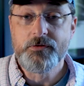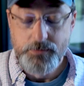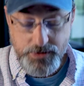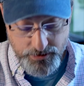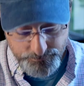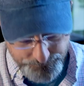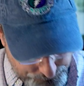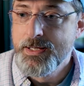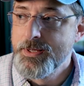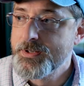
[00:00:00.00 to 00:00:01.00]
from here?
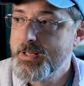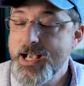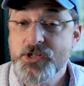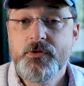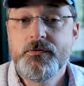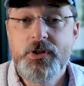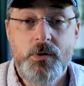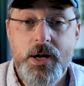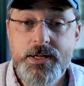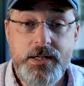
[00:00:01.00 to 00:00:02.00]
The last
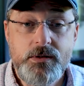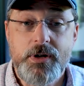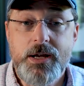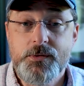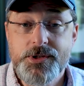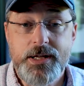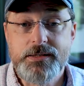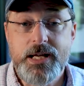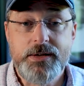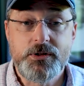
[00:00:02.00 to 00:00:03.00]
review I did, right, was
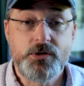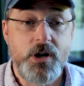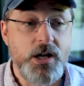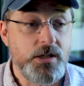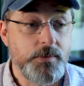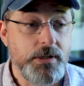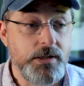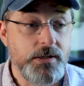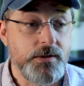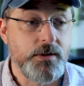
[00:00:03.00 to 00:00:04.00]
that David
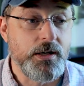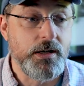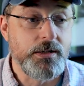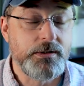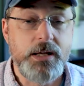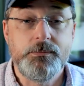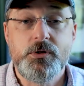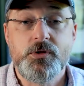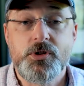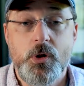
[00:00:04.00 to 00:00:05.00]
Crosby
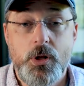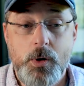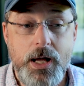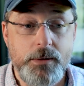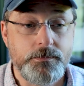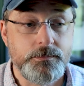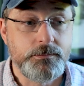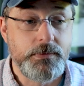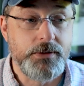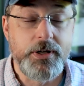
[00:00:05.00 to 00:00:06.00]
debut solo
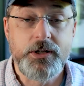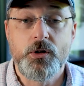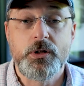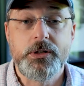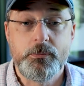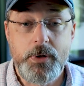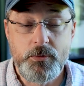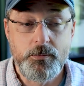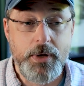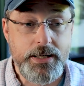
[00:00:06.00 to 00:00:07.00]
album, If I Could Only
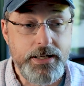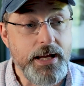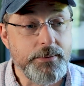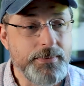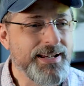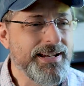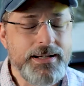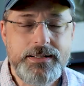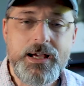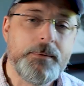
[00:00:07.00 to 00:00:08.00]
Remember My Name.
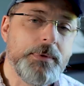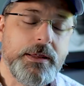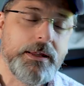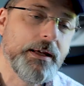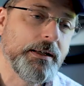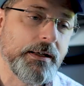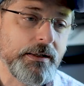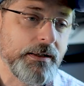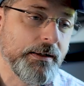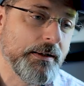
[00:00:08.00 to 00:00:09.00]
It got me thinking.